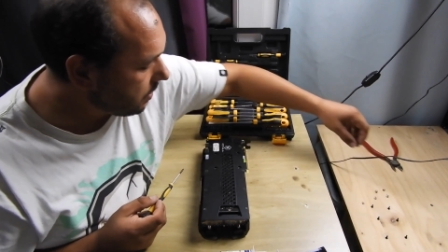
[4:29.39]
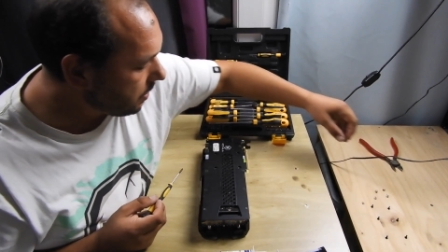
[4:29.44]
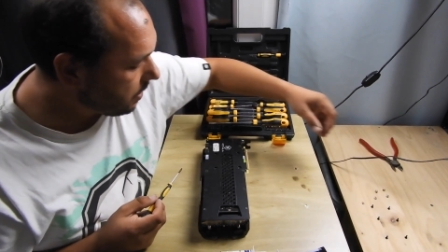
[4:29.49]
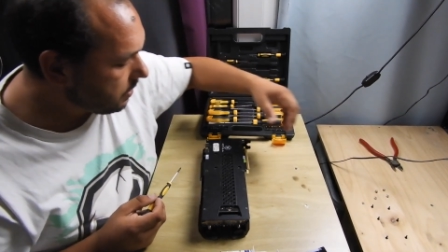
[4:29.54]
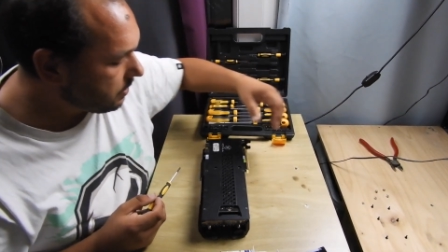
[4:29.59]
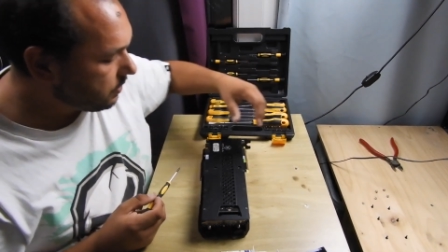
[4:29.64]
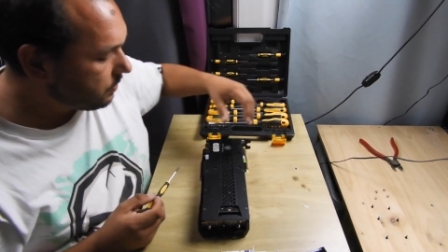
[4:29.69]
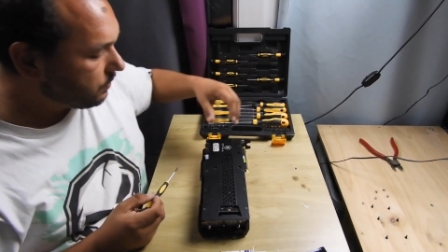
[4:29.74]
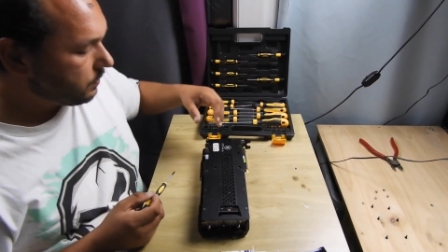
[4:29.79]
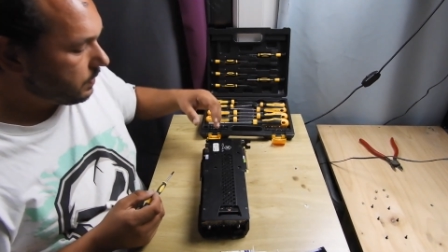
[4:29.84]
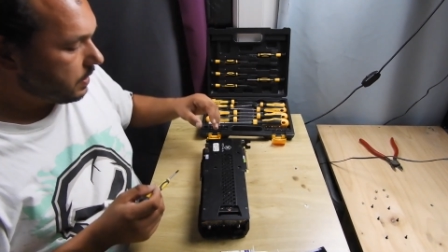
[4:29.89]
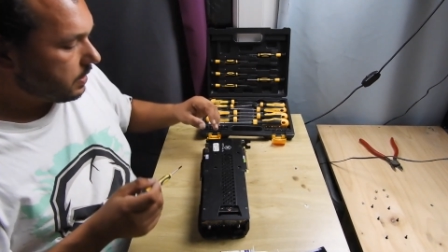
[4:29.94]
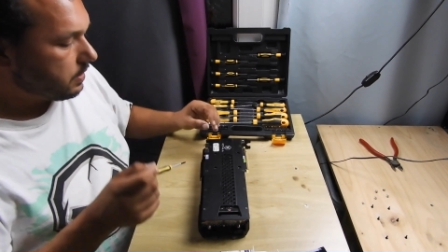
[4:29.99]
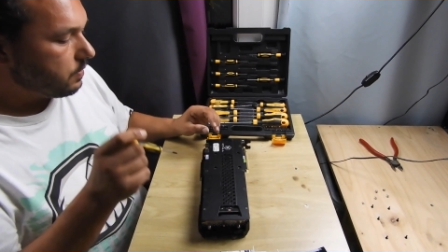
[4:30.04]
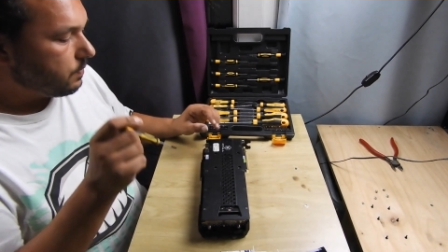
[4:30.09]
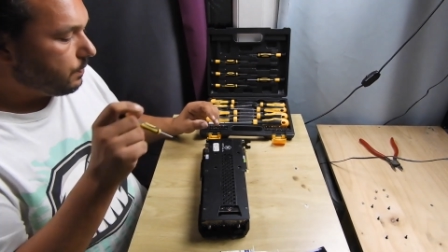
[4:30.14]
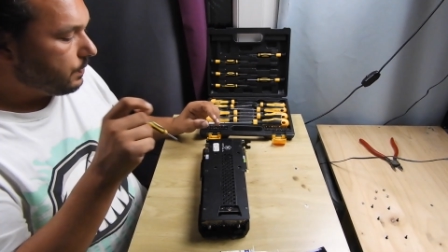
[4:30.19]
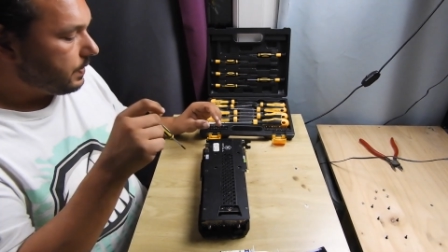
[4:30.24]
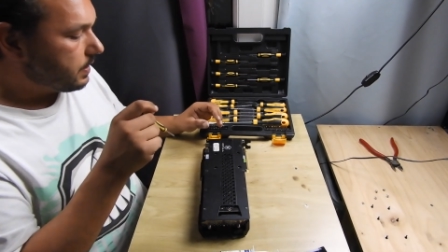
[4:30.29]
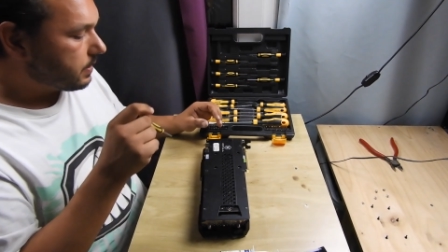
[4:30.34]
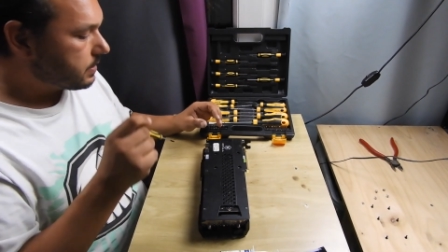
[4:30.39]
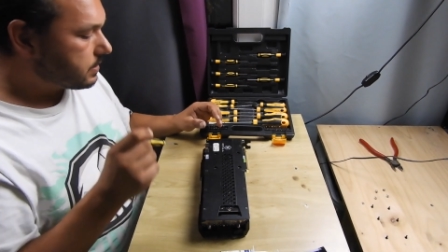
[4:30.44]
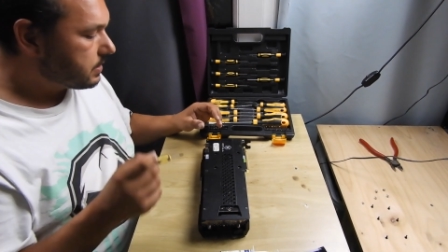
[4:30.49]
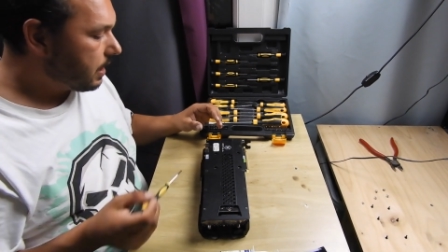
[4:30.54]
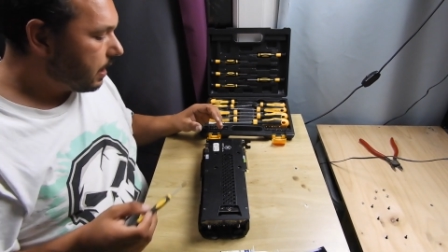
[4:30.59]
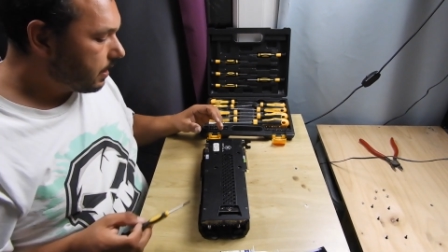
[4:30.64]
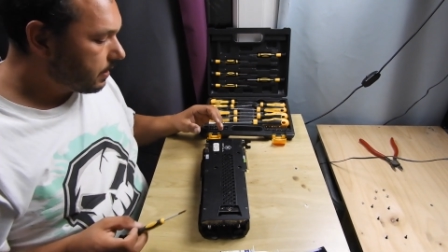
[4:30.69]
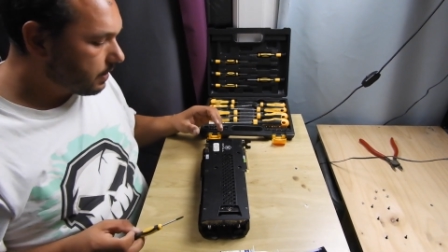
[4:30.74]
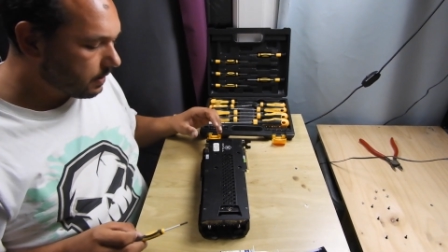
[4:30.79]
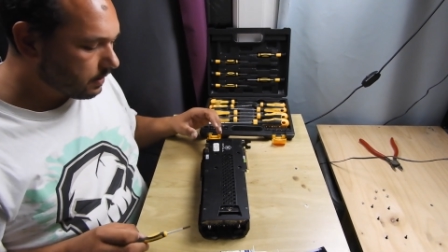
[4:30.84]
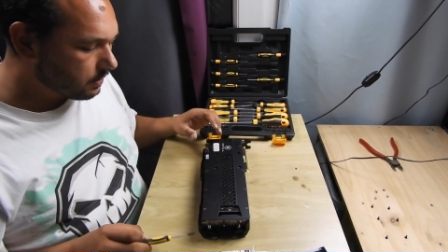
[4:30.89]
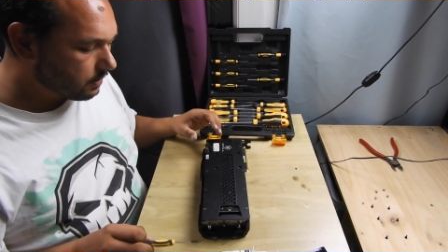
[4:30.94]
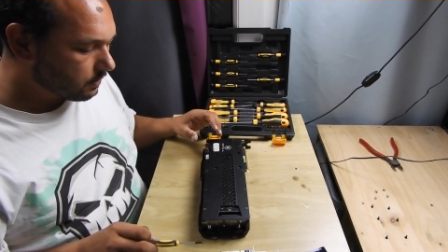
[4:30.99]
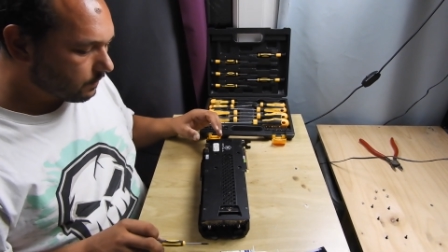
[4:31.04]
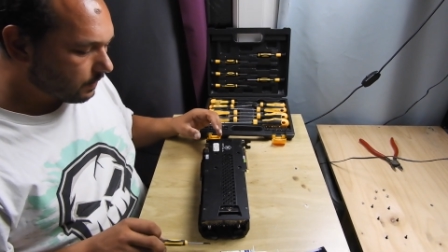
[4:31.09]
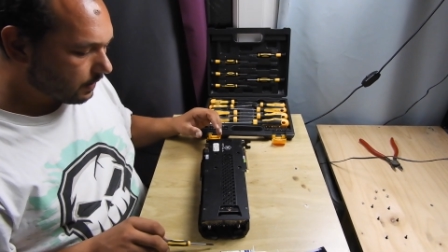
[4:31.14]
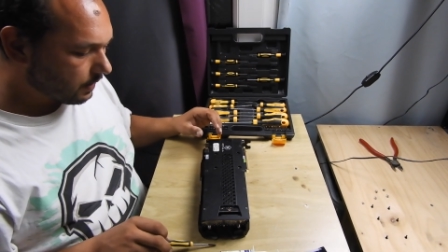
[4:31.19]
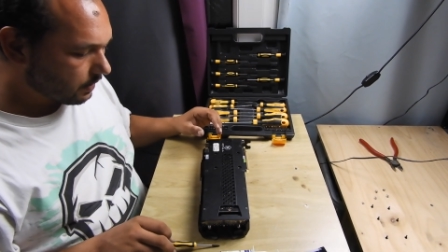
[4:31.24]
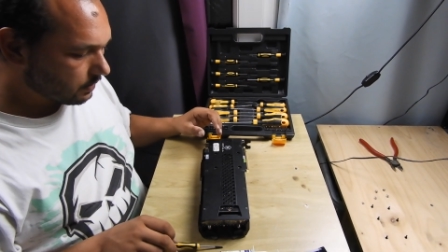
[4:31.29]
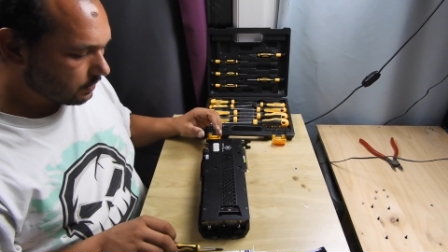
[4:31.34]
and you pierce that, then
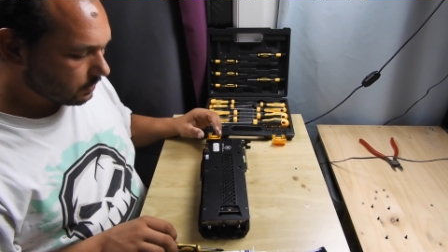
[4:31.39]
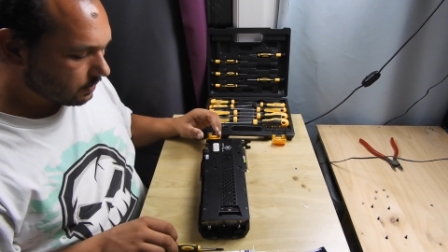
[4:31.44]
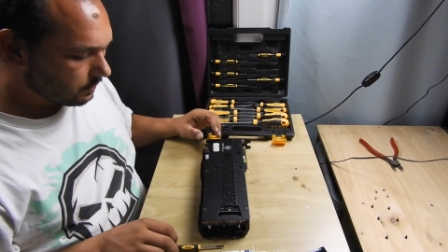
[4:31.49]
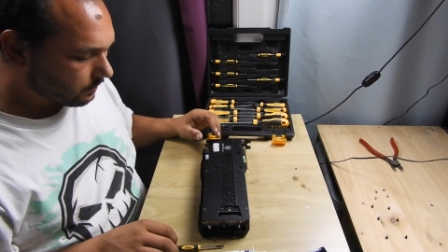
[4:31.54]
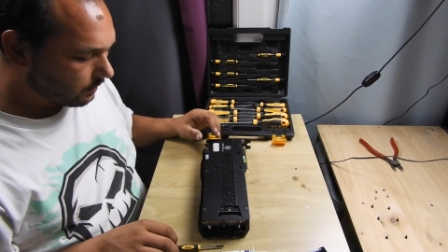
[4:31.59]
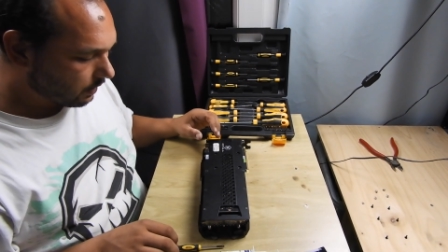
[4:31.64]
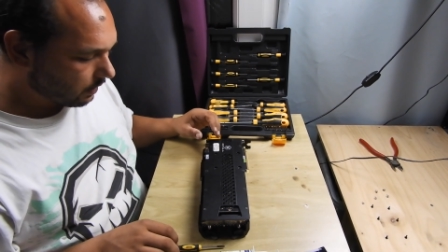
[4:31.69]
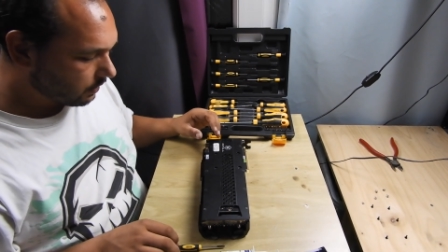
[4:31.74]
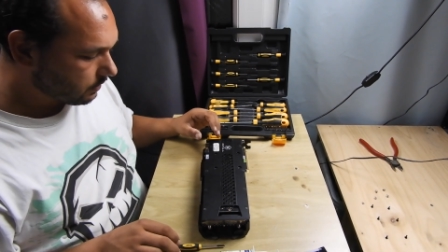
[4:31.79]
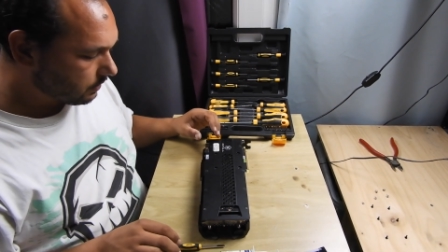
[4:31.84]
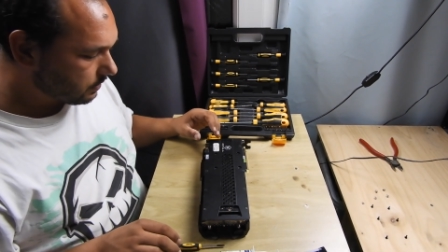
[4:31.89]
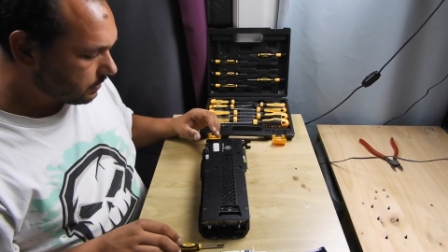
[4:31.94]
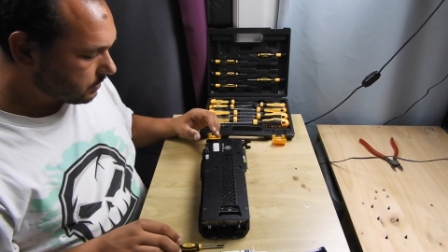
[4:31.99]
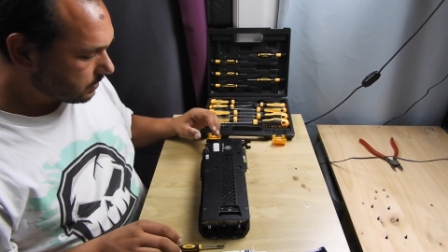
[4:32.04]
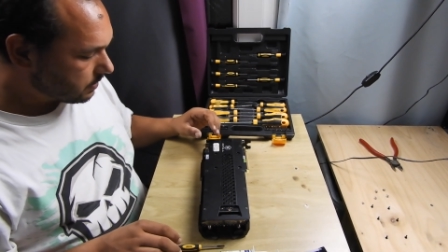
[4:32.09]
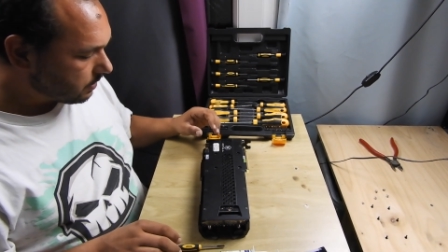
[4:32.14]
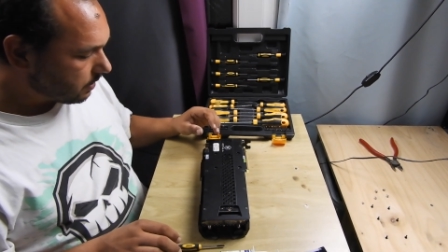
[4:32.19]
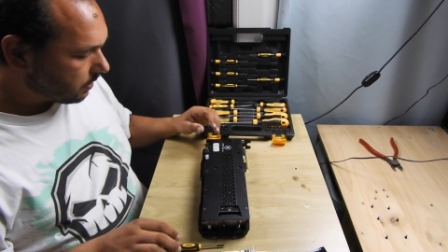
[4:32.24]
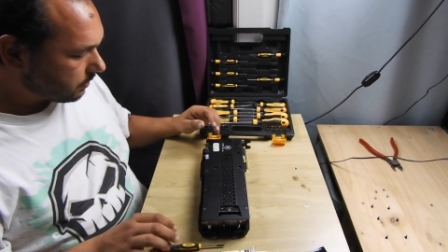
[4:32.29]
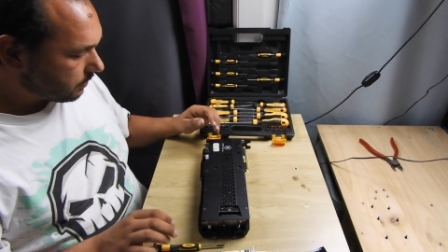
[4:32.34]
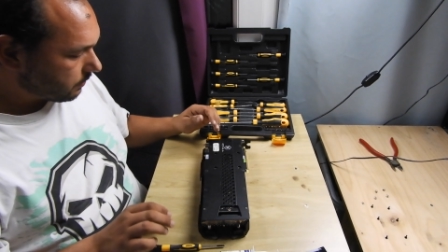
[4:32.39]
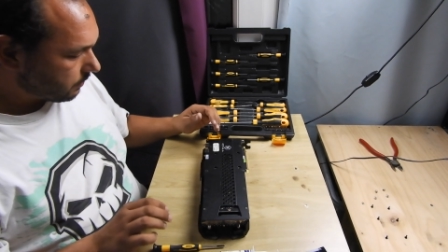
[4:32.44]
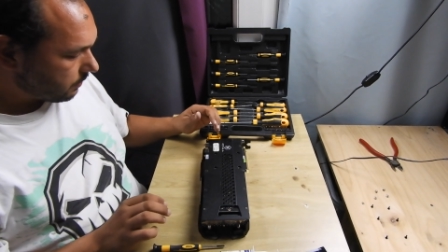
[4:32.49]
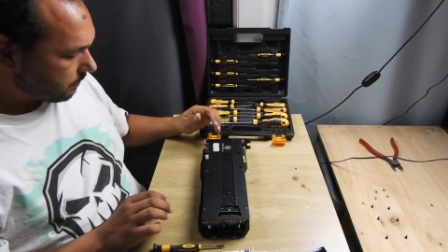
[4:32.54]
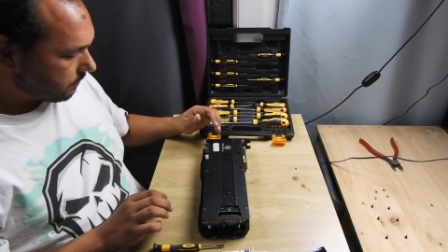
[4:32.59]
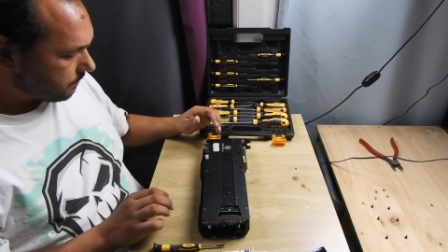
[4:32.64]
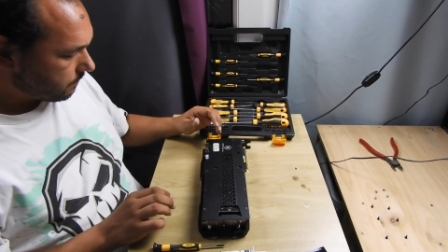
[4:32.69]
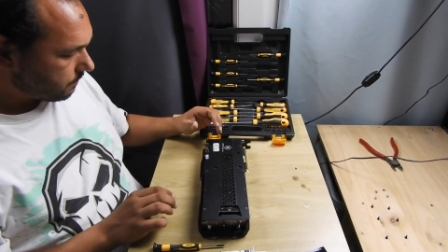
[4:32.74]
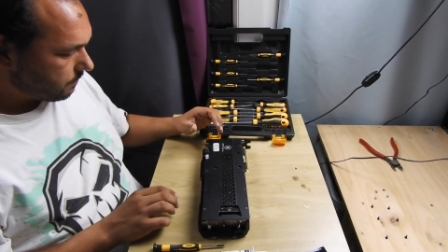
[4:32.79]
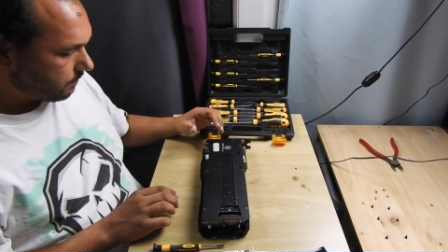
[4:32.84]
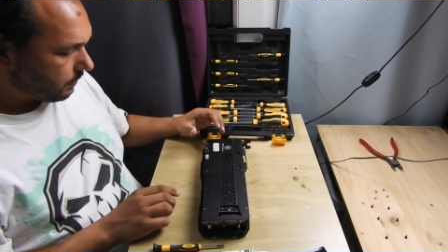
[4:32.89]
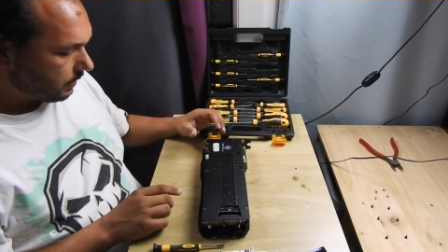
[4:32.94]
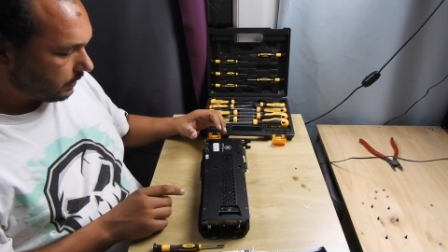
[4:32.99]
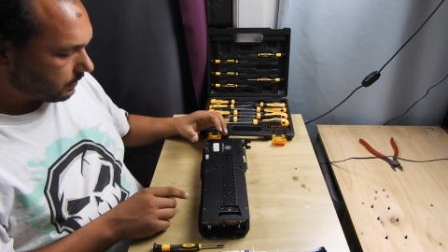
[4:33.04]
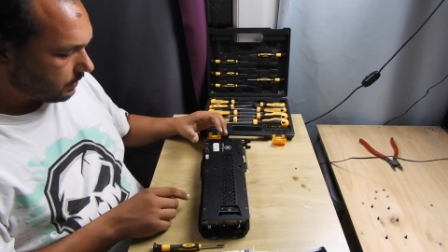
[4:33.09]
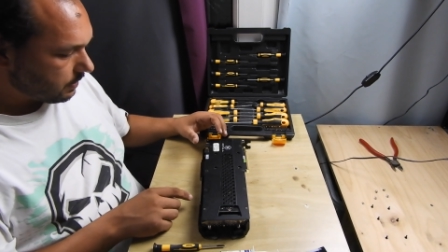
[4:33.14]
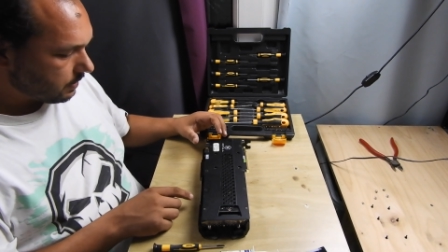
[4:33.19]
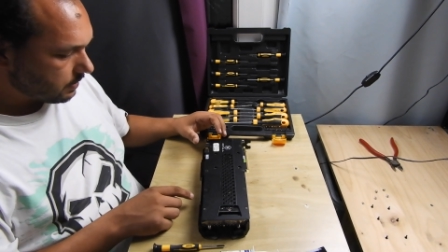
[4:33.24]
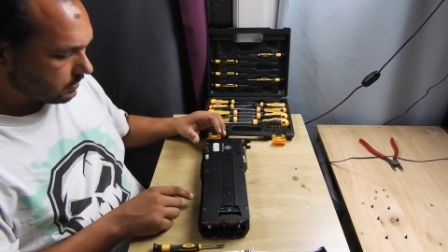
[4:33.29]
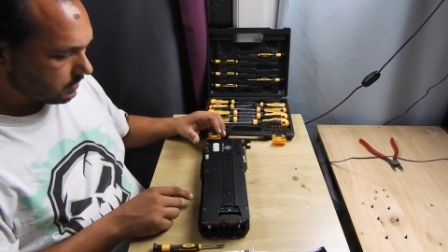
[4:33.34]
your warranty is gone. You know?
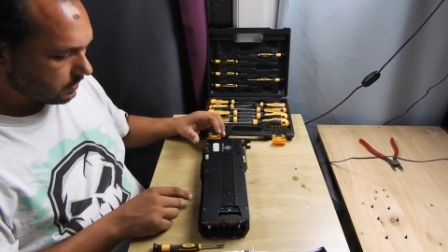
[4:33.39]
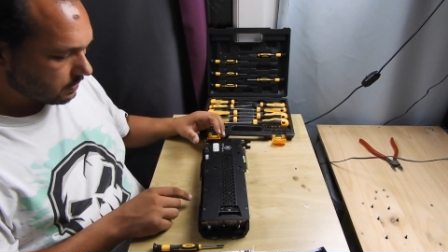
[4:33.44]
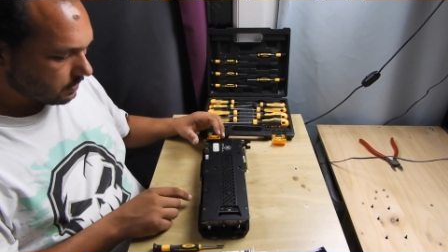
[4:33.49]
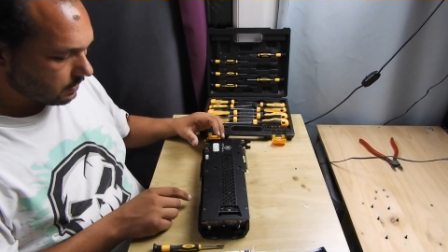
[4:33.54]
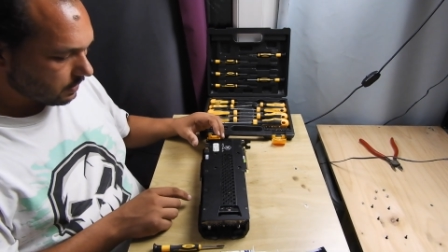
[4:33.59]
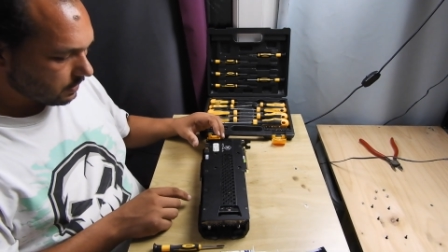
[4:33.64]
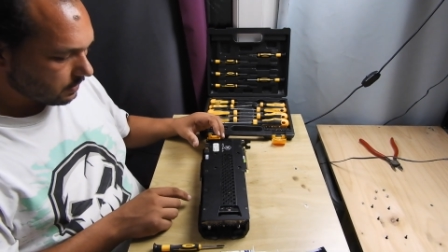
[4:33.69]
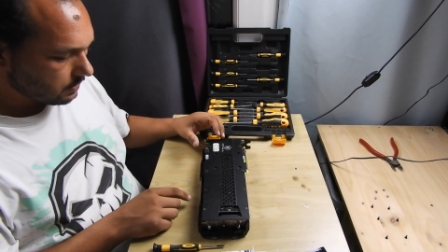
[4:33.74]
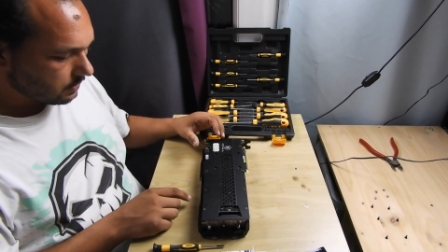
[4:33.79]
But this